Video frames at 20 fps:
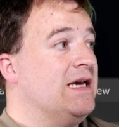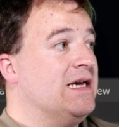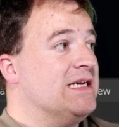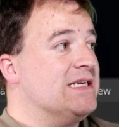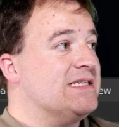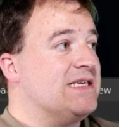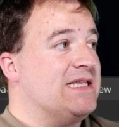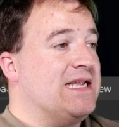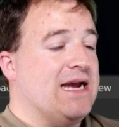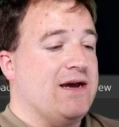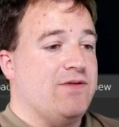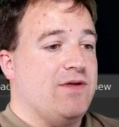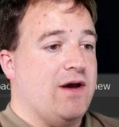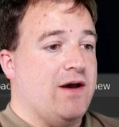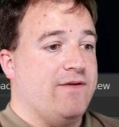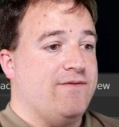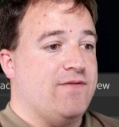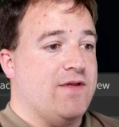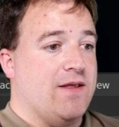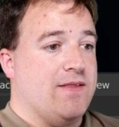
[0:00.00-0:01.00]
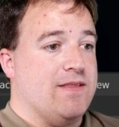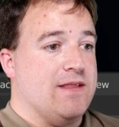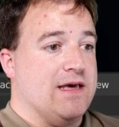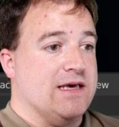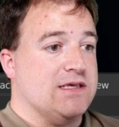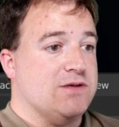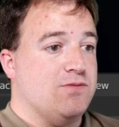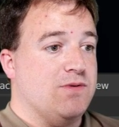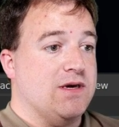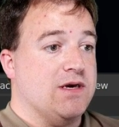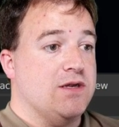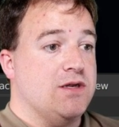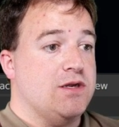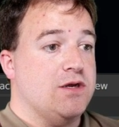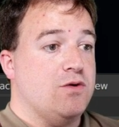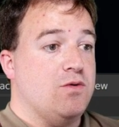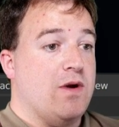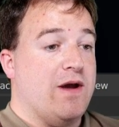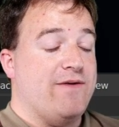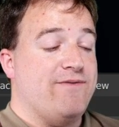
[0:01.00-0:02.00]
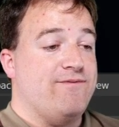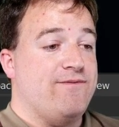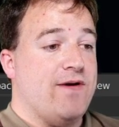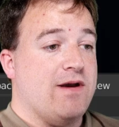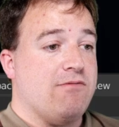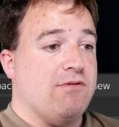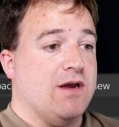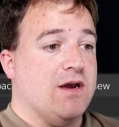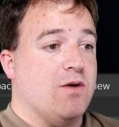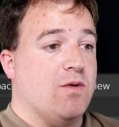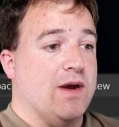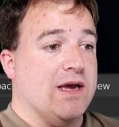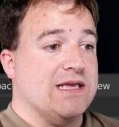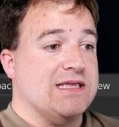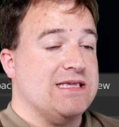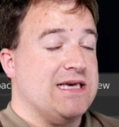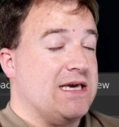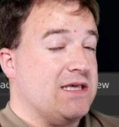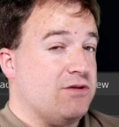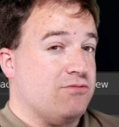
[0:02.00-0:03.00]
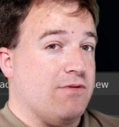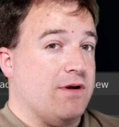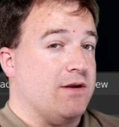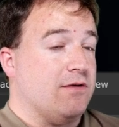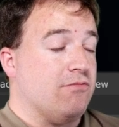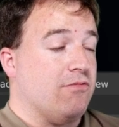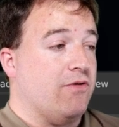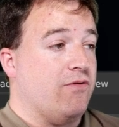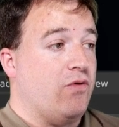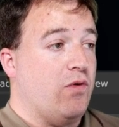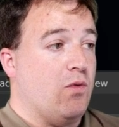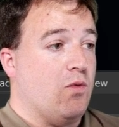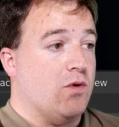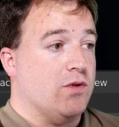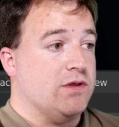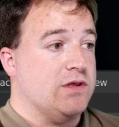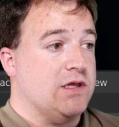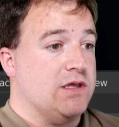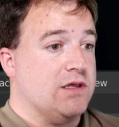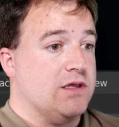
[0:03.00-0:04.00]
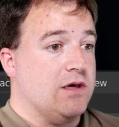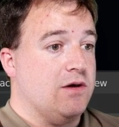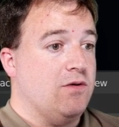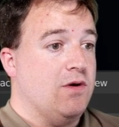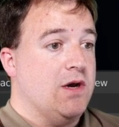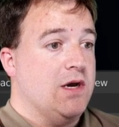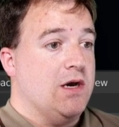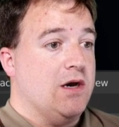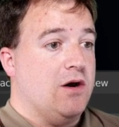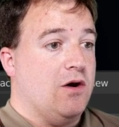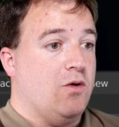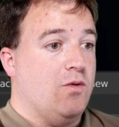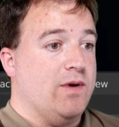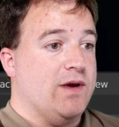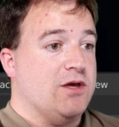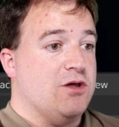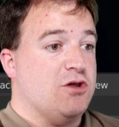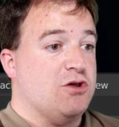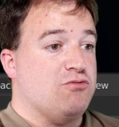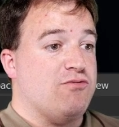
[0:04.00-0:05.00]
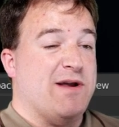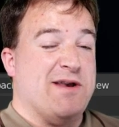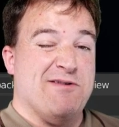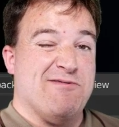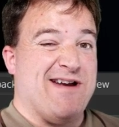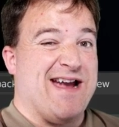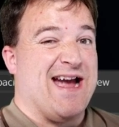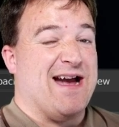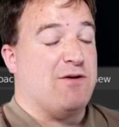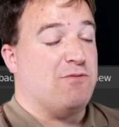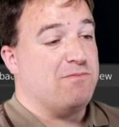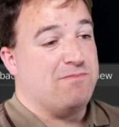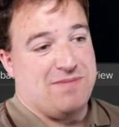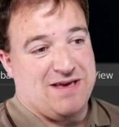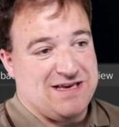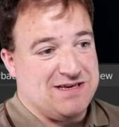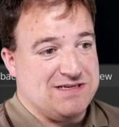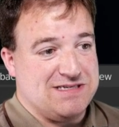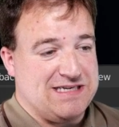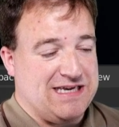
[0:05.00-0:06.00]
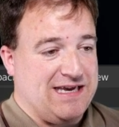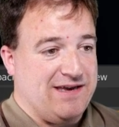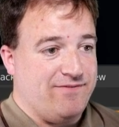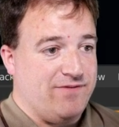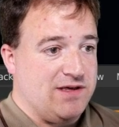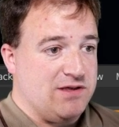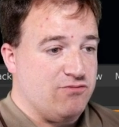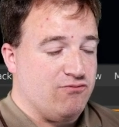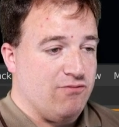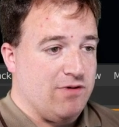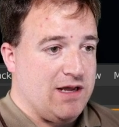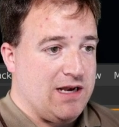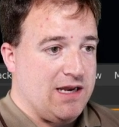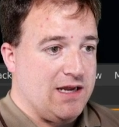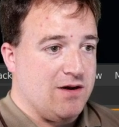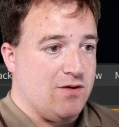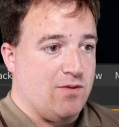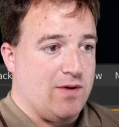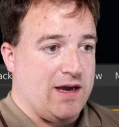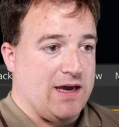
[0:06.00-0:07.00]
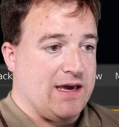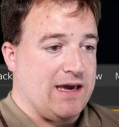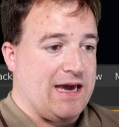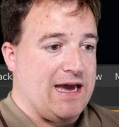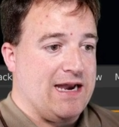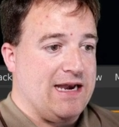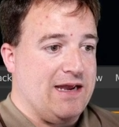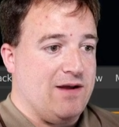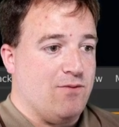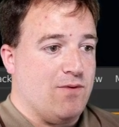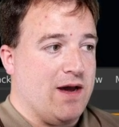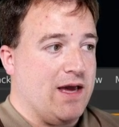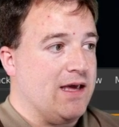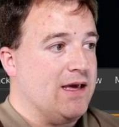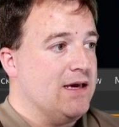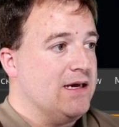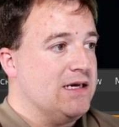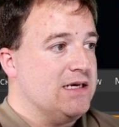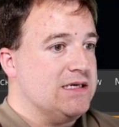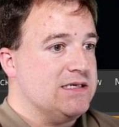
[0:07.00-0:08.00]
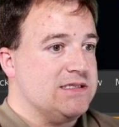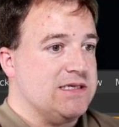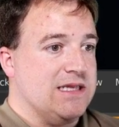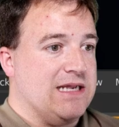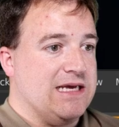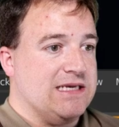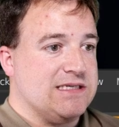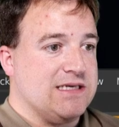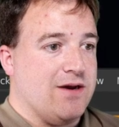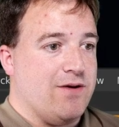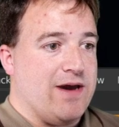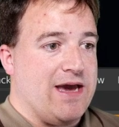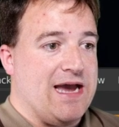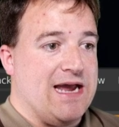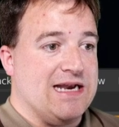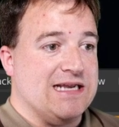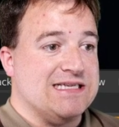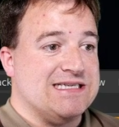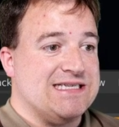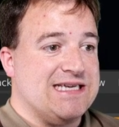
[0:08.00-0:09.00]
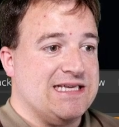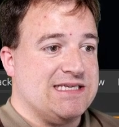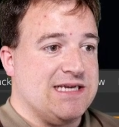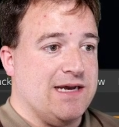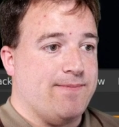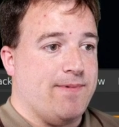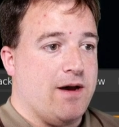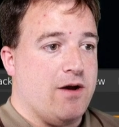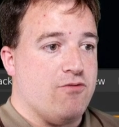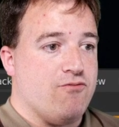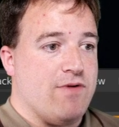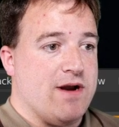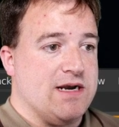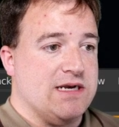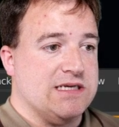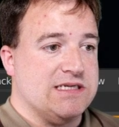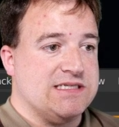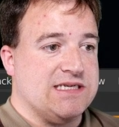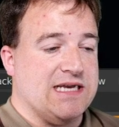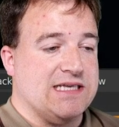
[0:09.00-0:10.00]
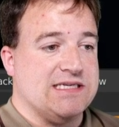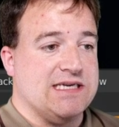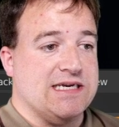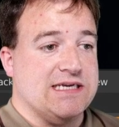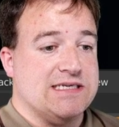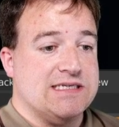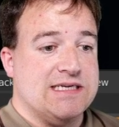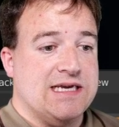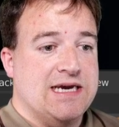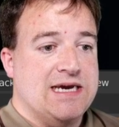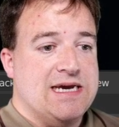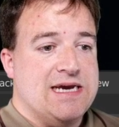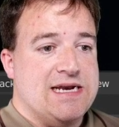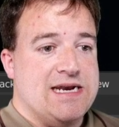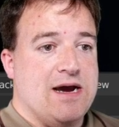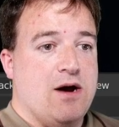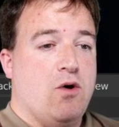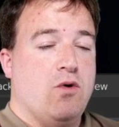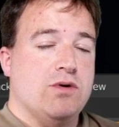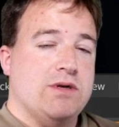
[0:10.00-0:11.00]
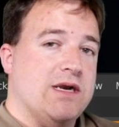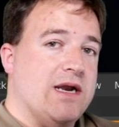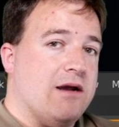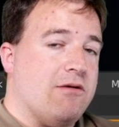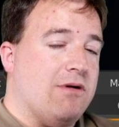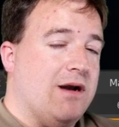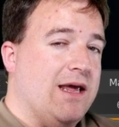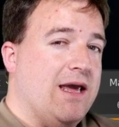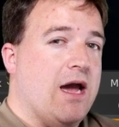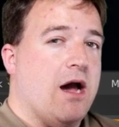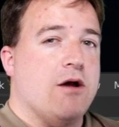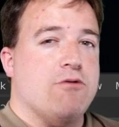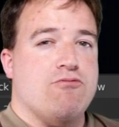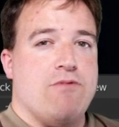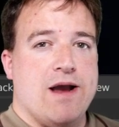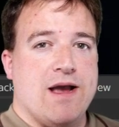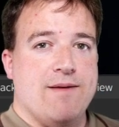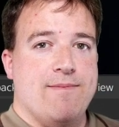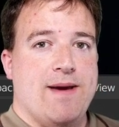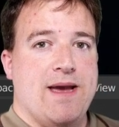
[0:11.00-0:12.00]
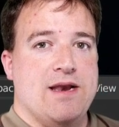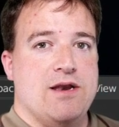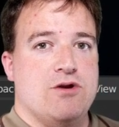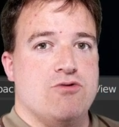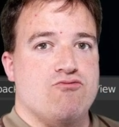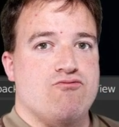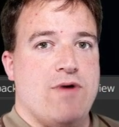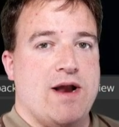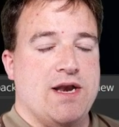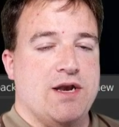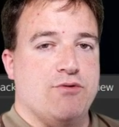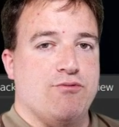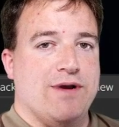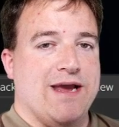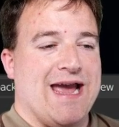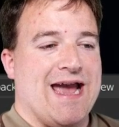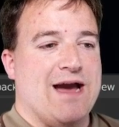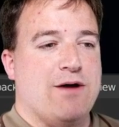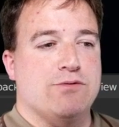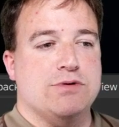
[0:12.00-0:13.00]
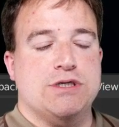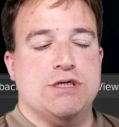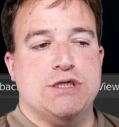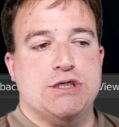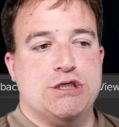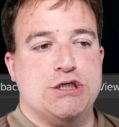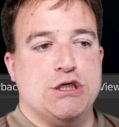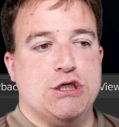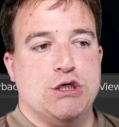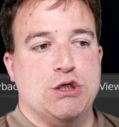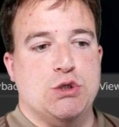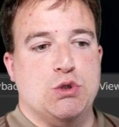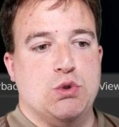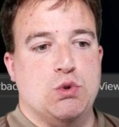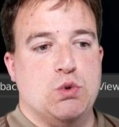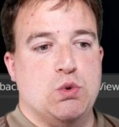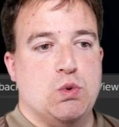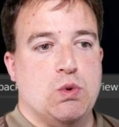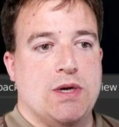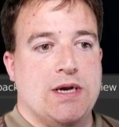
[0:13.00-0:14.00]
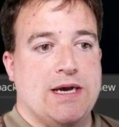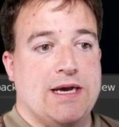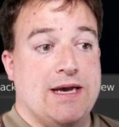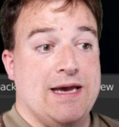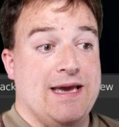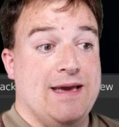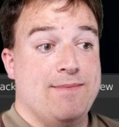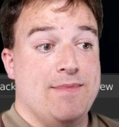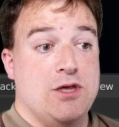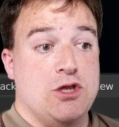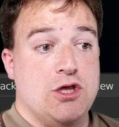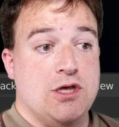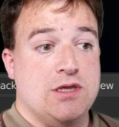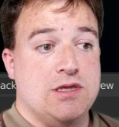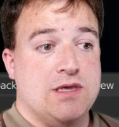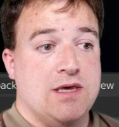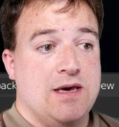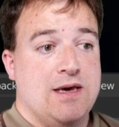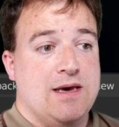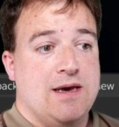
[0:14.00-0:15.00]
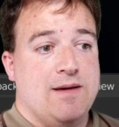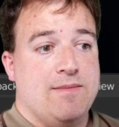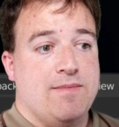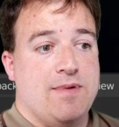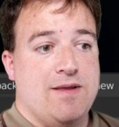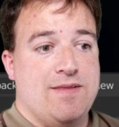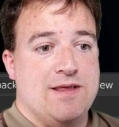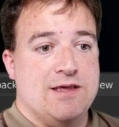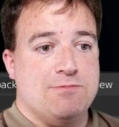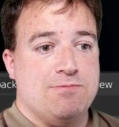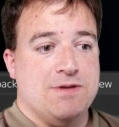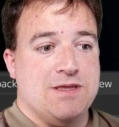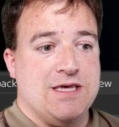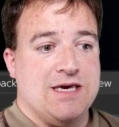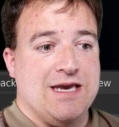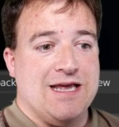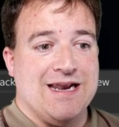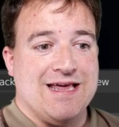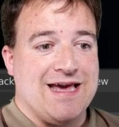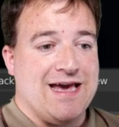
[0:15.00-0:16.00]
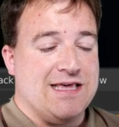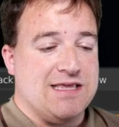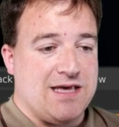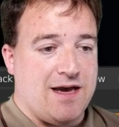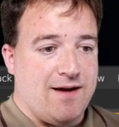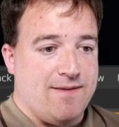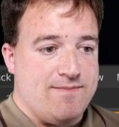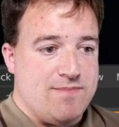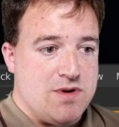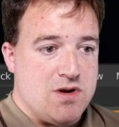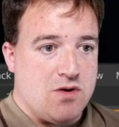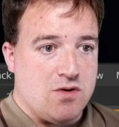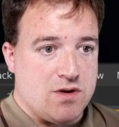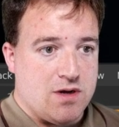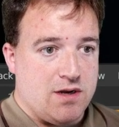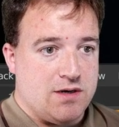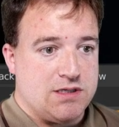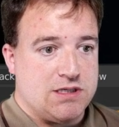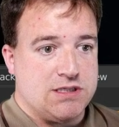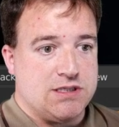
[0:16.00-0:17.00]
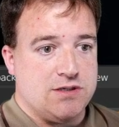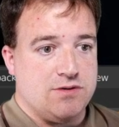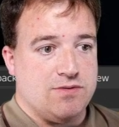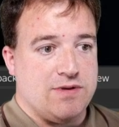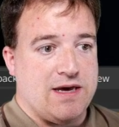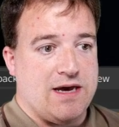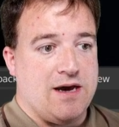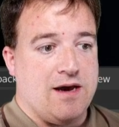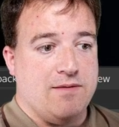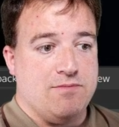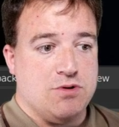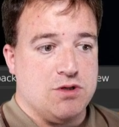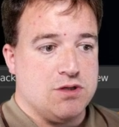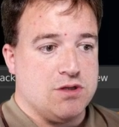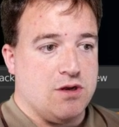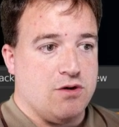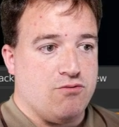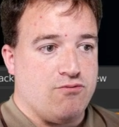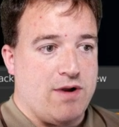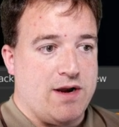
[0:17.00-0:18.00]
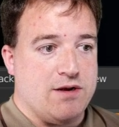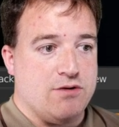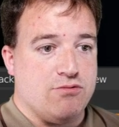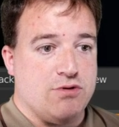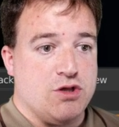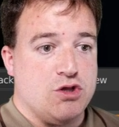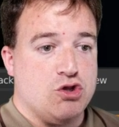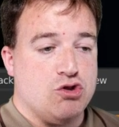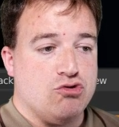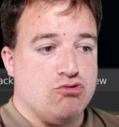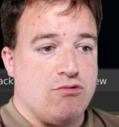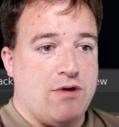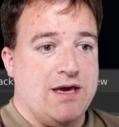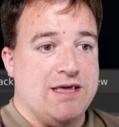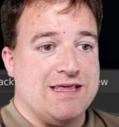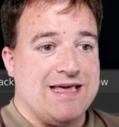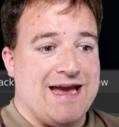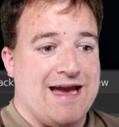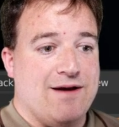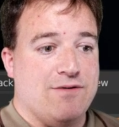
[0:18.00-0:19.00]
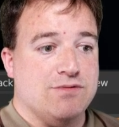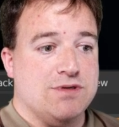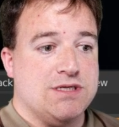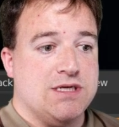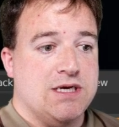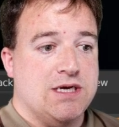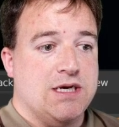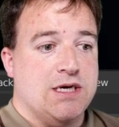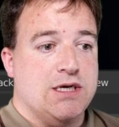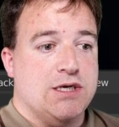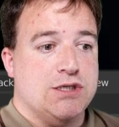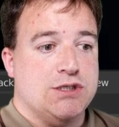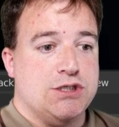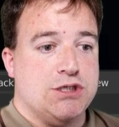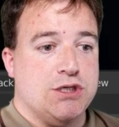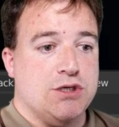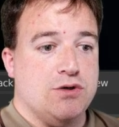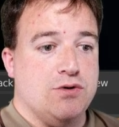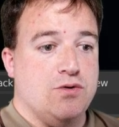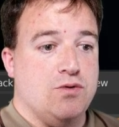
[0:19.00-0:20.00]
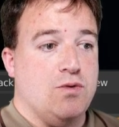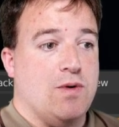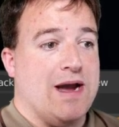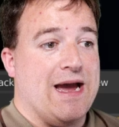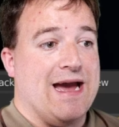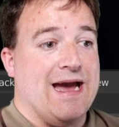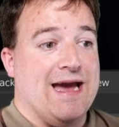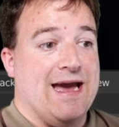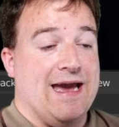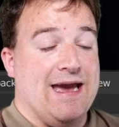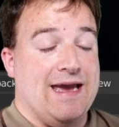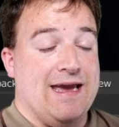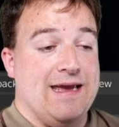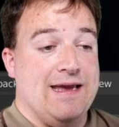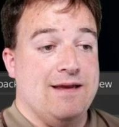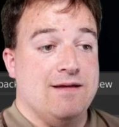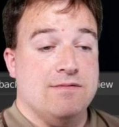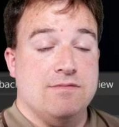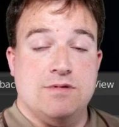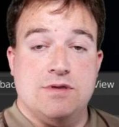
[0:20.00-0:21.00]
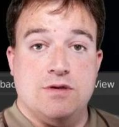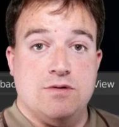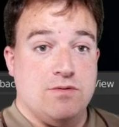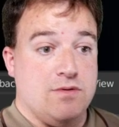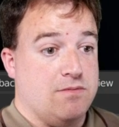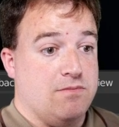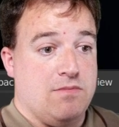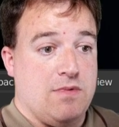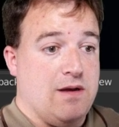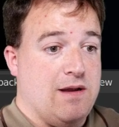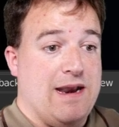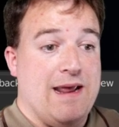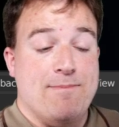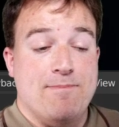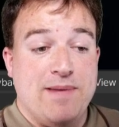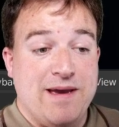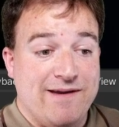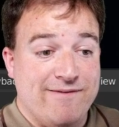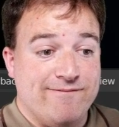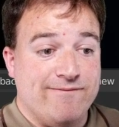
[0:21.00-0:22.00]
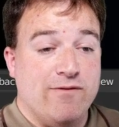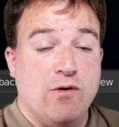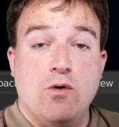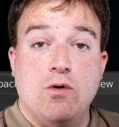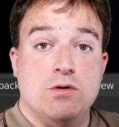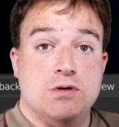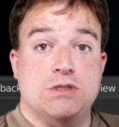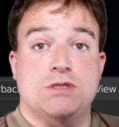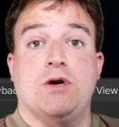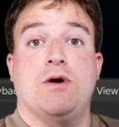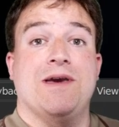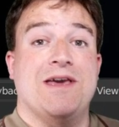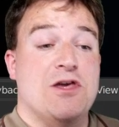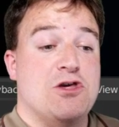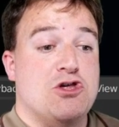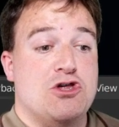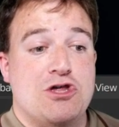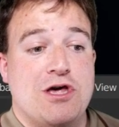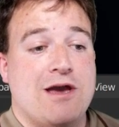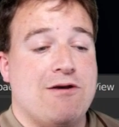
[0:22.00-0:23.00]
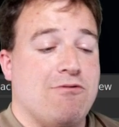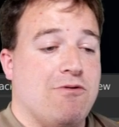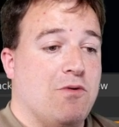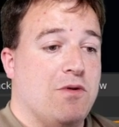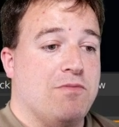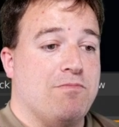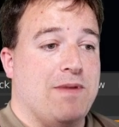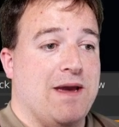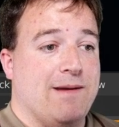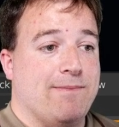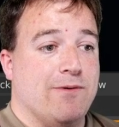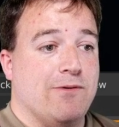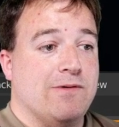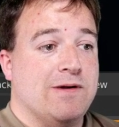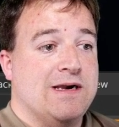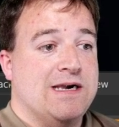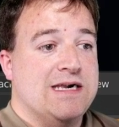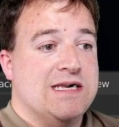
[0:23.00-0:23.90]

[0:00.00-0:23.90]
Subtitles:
So now that I've done this, we can do a very quick test render if we wanted to, or we could just render it out because Eevee's really quick anyway. So let's go ahead and set up our render settings. Now, ordinarily, I'd recommend rendering out to images, but in this particular case, I'm not going to do that. I'm just going to render it straight out to an MP4 so I can share it with people.